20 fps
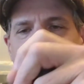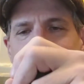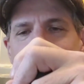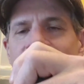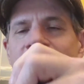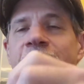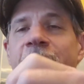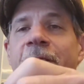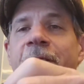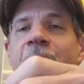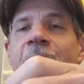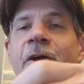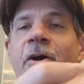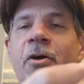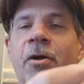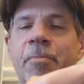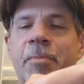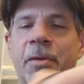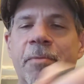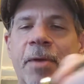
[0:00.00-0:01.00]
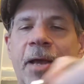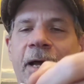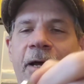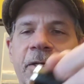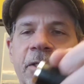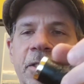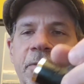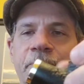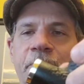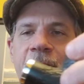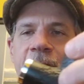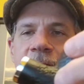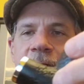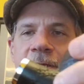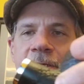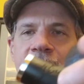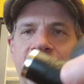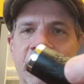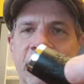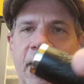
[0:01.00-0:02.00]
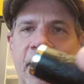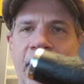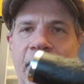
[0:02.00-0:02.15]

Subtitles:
looks like an army mount, but it's